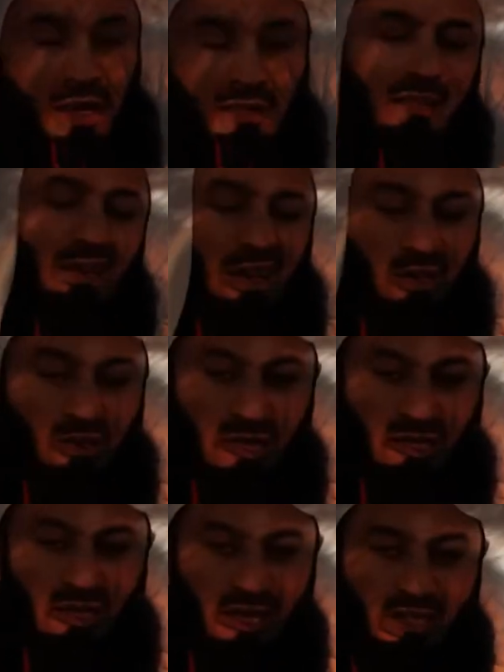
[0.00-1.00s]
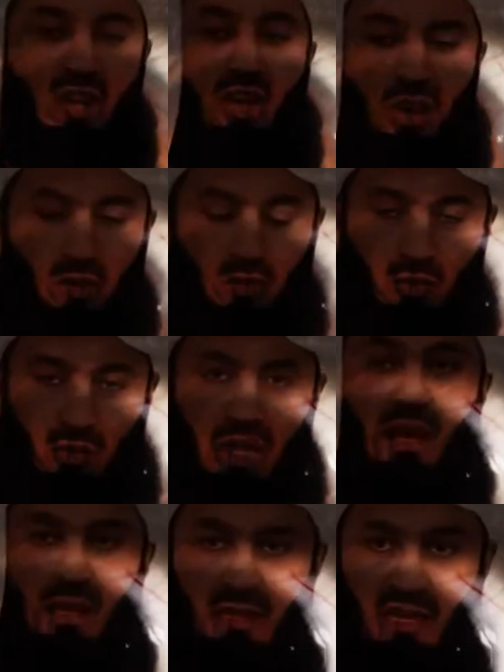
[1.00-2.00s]
Allah says, lay your trust in us.
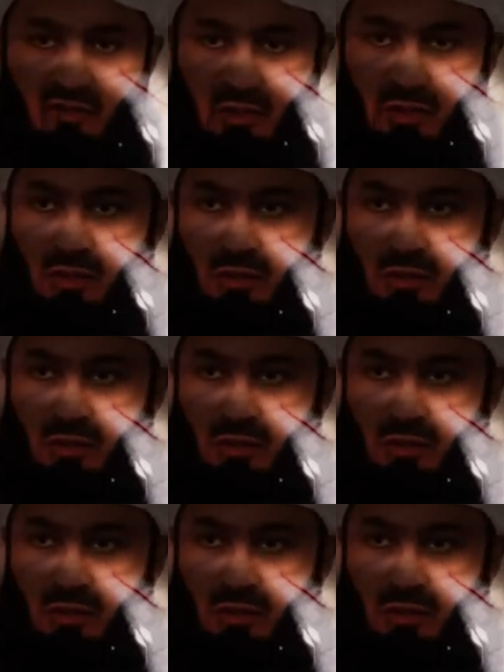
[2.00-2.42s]
We'll handle that for you.